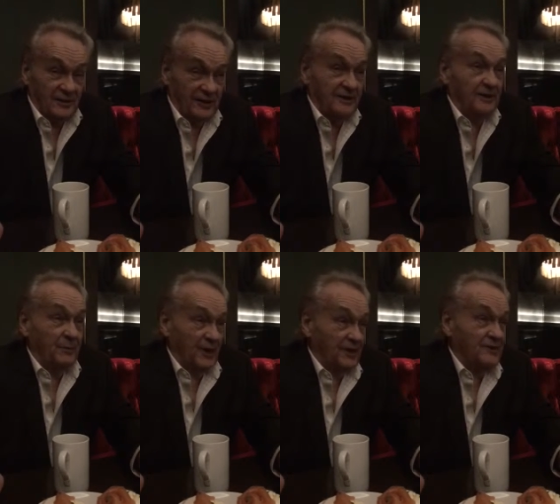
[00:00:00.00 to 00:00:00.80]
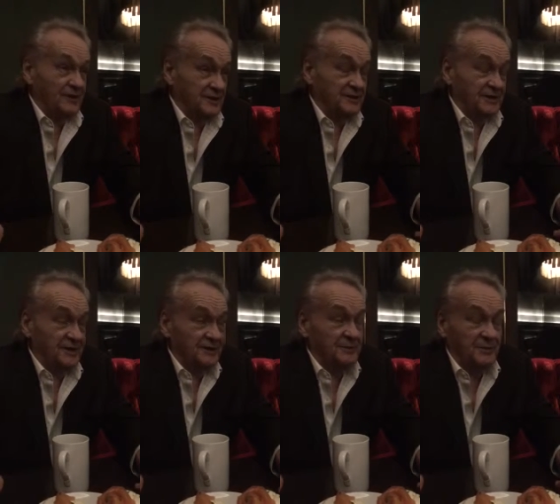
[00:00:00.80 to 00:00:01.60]
in the part he's,
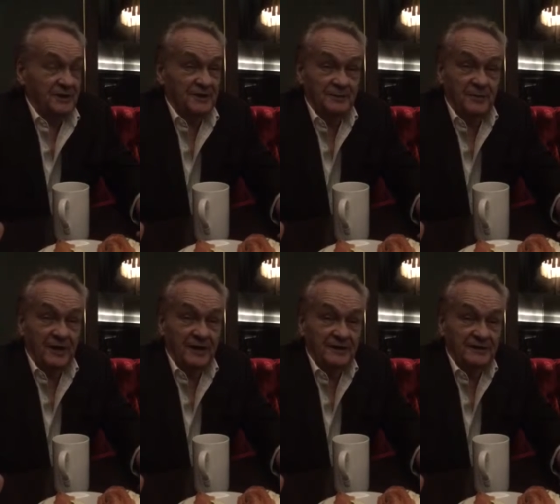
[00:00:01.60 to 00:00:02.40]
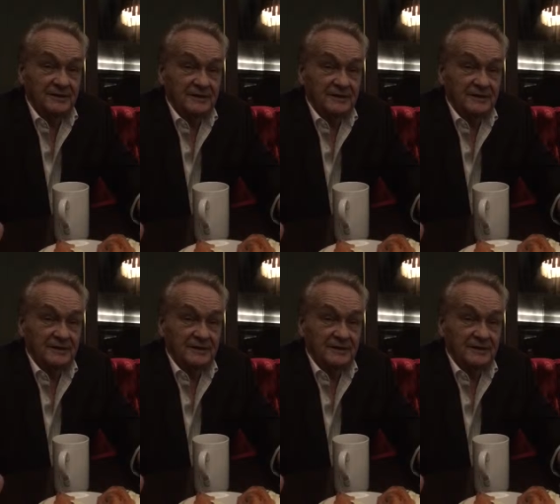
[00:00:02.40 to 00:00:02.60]
he's, he's playing.